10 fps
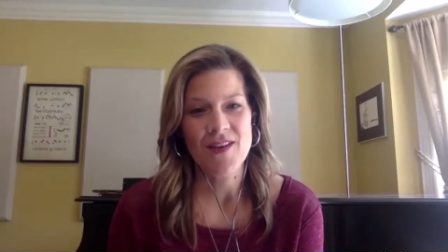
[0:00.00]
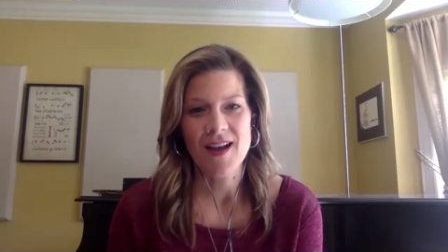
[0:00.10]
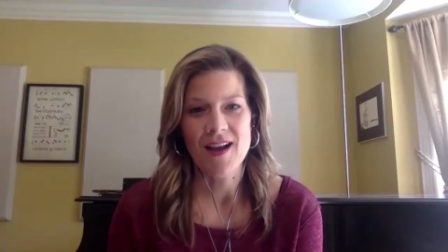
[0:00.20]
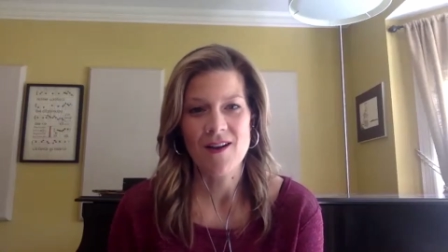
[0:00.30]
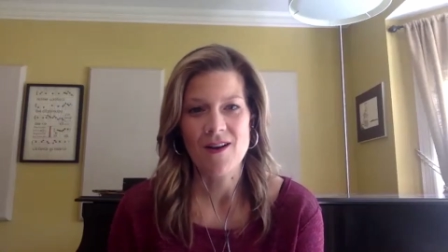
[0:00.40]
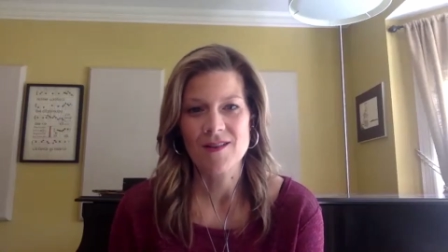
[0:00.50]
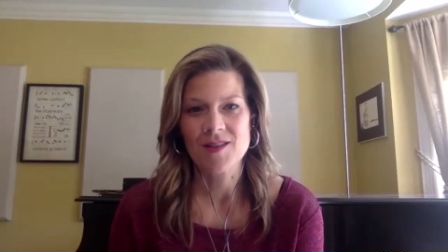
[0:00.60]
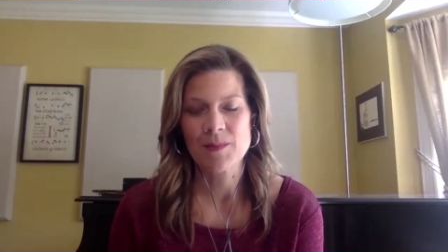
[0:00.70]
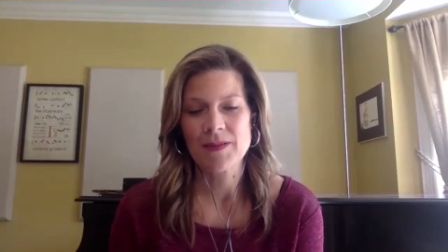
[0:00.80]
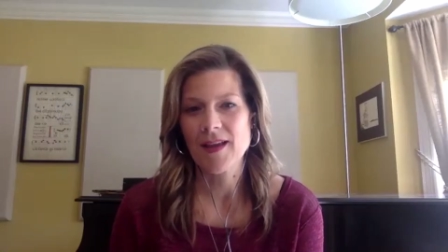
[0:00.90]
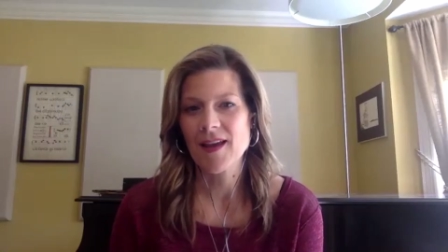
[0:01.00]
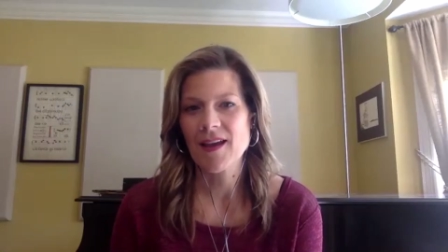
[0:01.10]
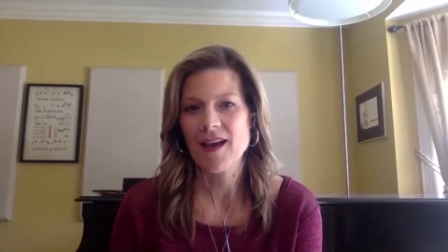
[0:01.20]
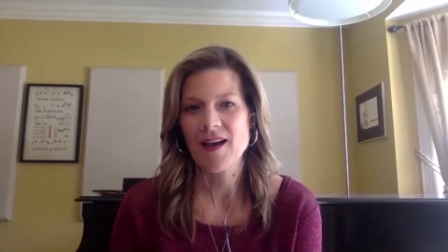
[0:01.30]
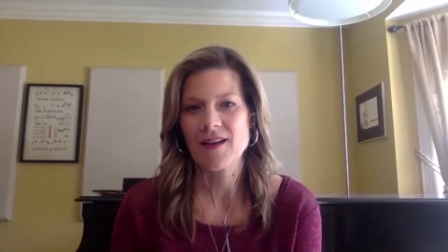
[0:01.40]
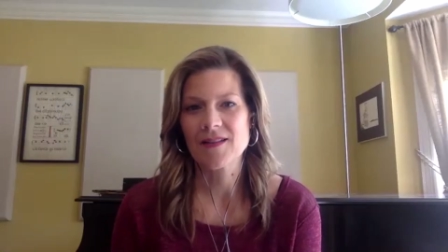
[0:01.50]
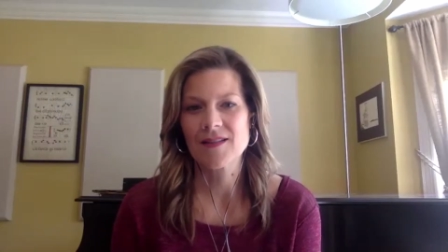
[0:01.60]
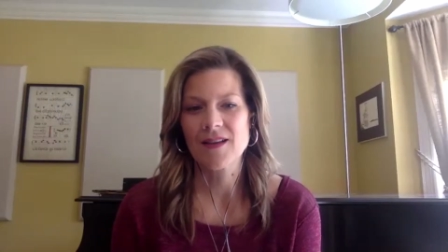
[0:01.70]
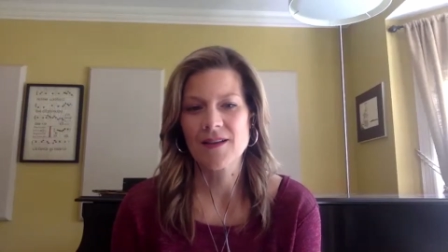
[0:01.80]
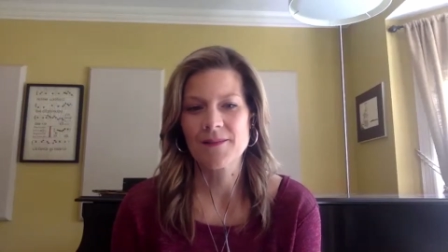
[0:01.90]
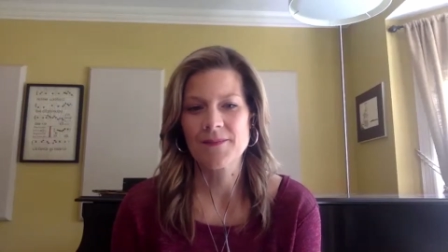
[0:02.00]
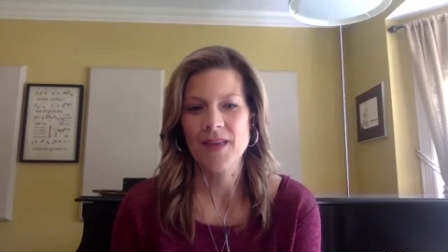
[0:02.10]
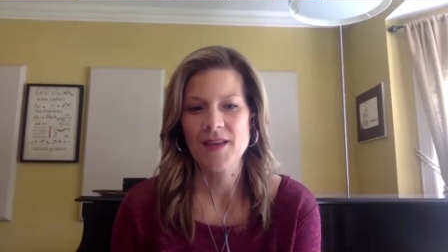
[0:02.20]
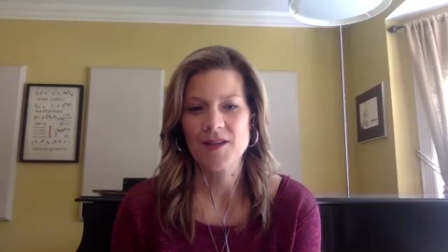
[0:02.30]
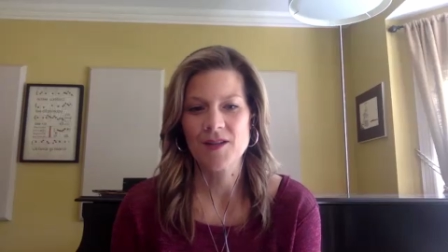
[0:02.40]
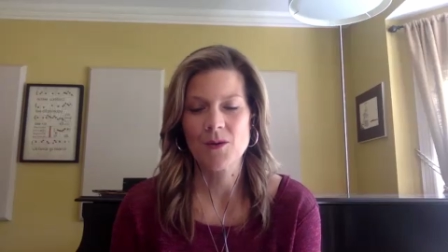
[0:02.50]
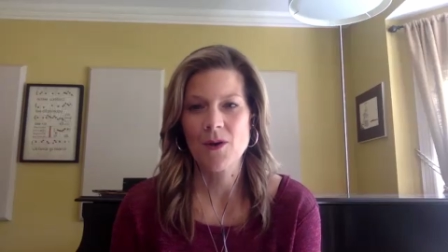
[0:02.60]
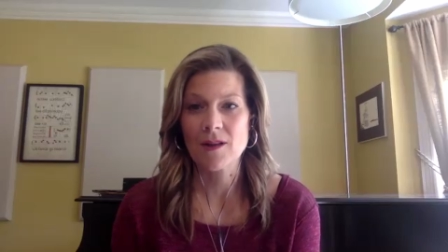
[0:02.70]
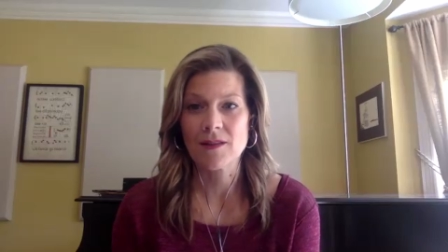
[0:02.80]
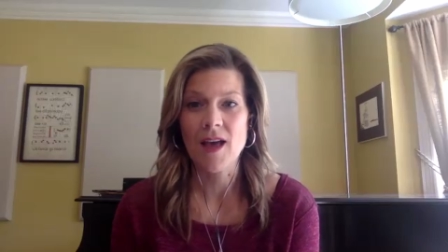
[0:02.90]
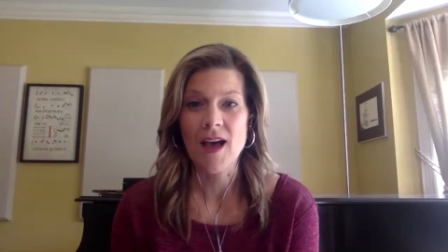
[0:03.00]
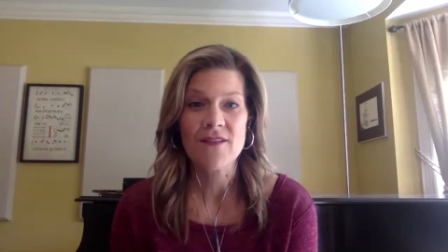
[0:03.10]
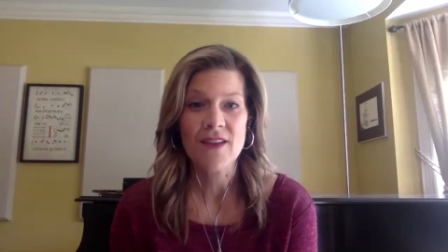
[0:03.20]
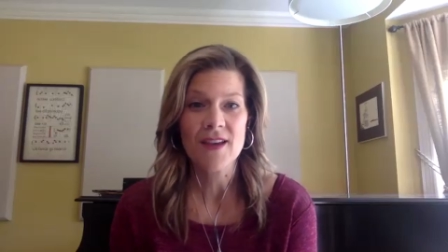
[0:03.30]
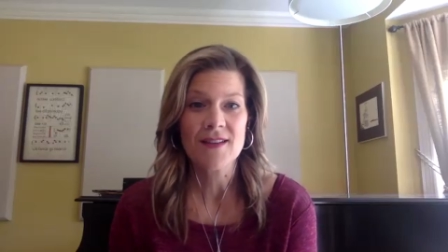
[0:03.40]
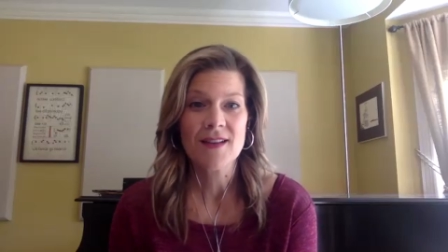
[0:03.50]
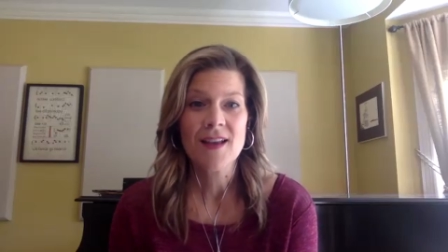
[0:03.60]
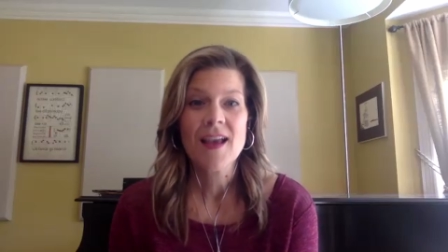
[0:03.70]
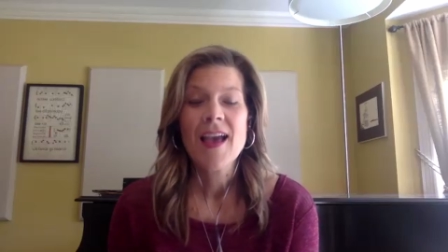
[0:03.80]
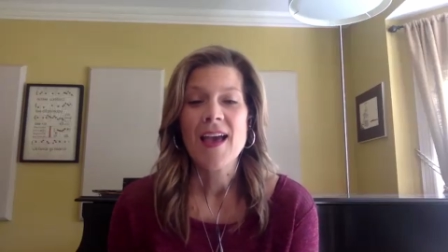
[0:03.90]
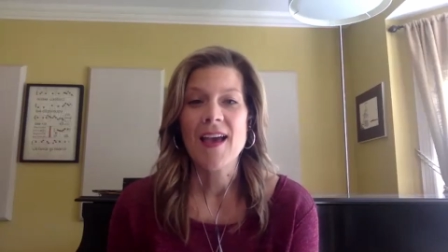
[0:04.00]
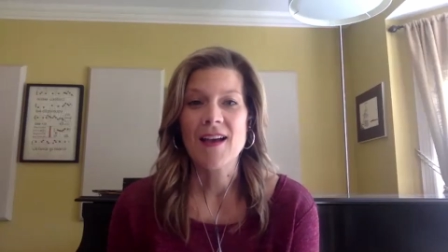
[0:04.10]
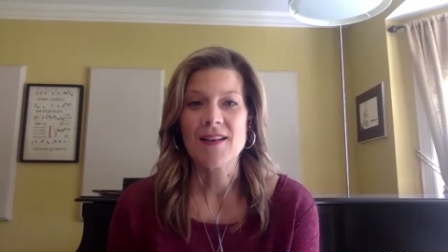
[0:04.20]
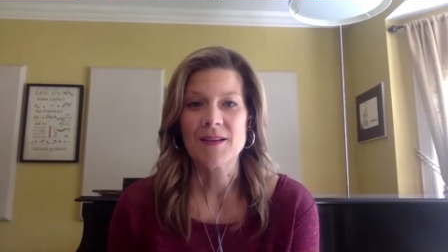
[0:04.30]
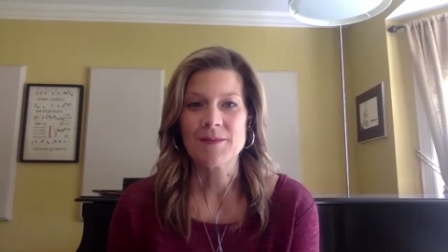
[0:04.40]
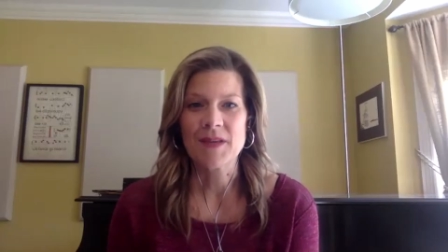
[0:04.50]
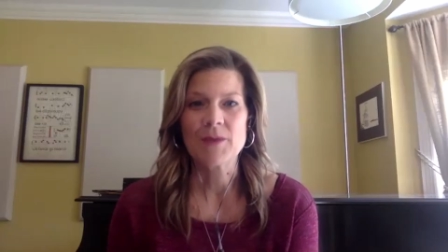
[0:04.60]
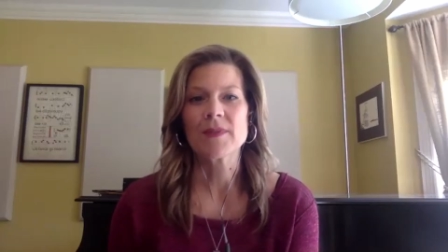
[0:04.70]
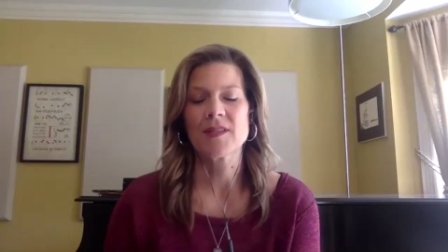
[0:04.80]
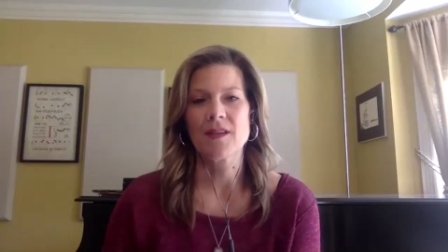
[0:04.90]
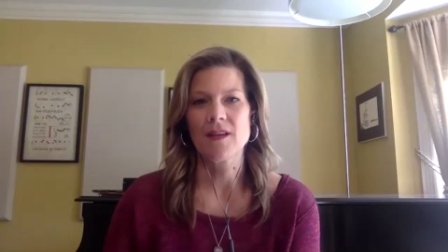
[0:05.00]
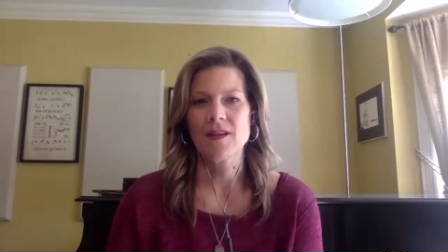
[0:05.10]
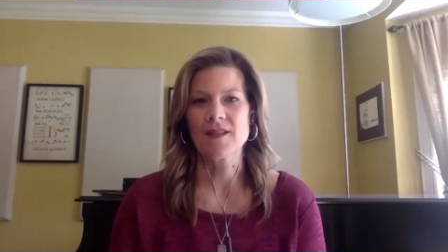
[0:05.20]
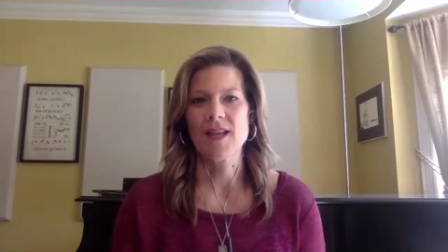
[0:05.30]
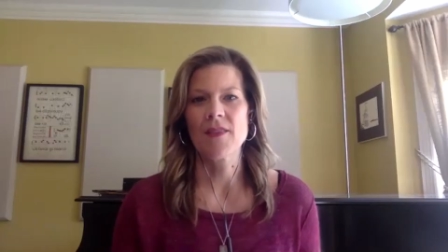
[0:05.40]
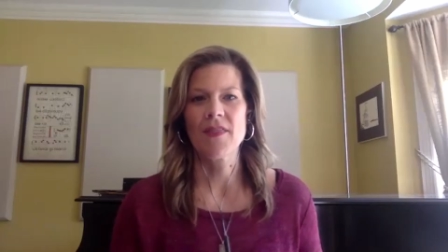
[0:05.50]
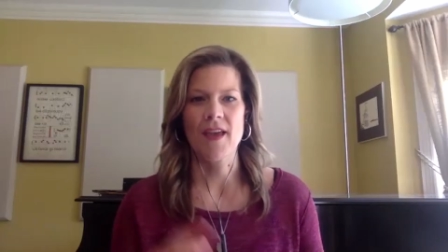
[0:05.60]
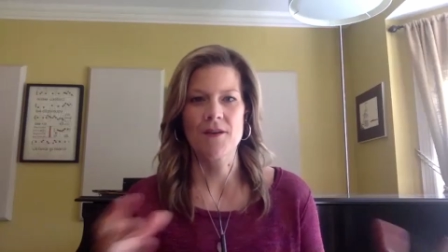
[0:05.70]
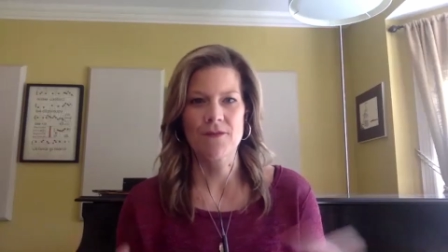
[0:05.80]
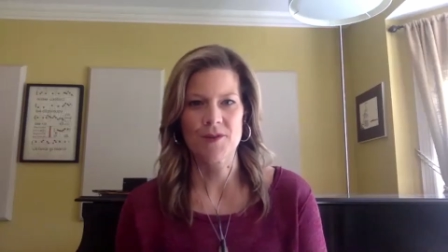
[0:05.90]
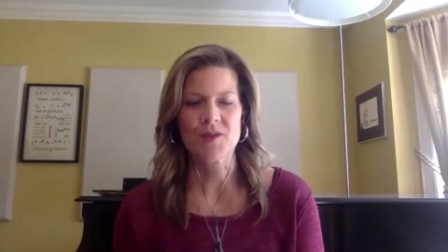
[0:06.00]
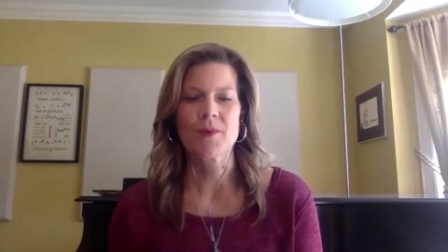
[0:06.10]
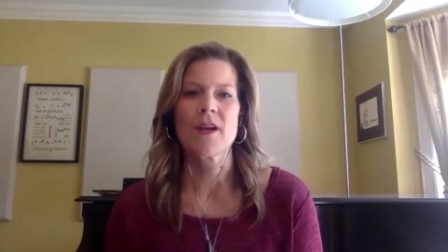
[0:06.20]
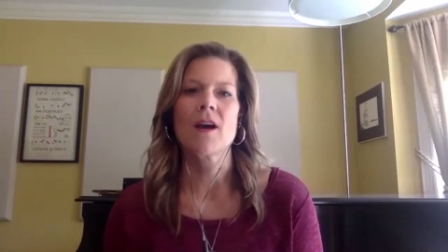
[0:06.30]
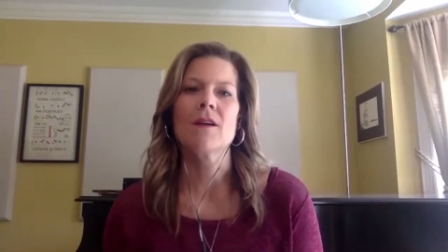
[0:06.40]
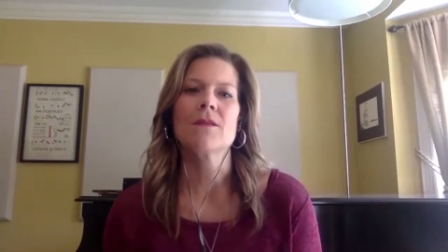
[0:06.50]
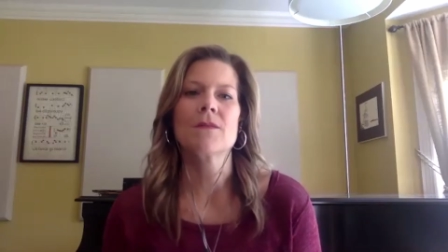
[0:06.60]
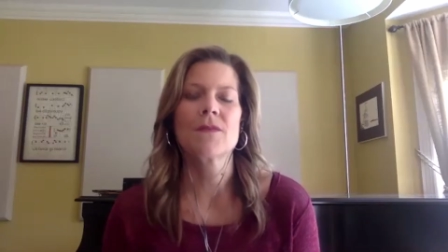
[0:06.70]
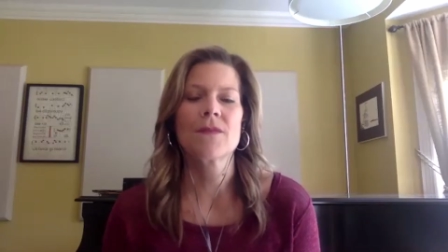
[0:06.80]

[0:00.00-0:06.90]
I got called to play at a show called Live Aid, and it was the 10th anniversary of